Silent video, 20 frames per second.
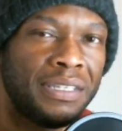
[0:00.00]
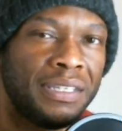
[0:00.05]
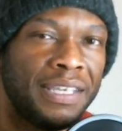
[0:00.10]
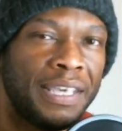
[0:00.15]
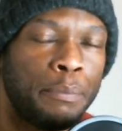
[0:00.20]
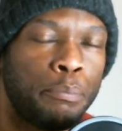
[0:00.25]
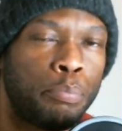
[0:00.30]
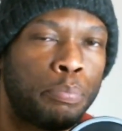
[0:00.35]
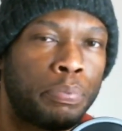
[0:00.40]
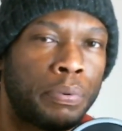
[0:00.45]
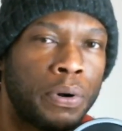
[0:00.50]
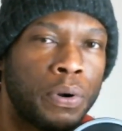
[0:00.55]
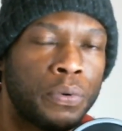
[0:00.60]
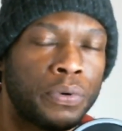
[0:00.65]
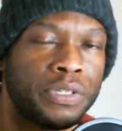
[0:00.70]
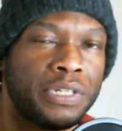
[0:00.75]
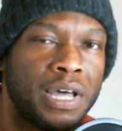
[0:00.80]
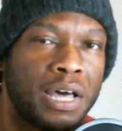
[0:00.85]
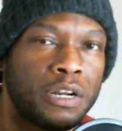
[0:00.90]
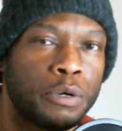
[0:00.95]
It
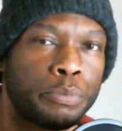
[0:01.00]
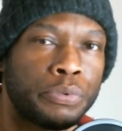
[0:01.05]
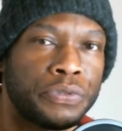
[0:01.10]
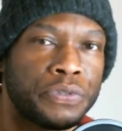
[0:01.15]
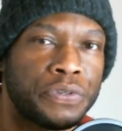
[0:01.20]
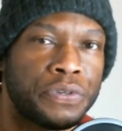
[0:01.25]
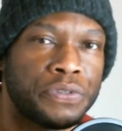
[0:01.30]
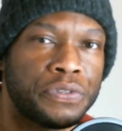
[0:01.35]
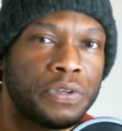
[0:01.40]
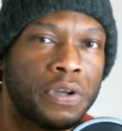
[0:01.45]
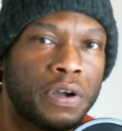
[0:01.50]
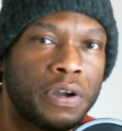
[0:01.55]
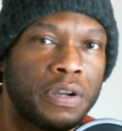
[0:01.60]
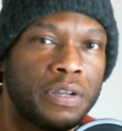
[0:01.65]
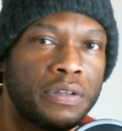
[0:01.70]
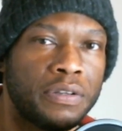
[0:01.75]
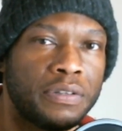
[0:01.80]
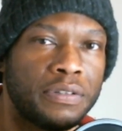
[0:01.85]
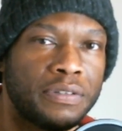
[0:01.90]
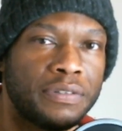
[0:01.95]
broke Donna Brazile's
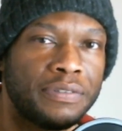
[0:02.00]
heart.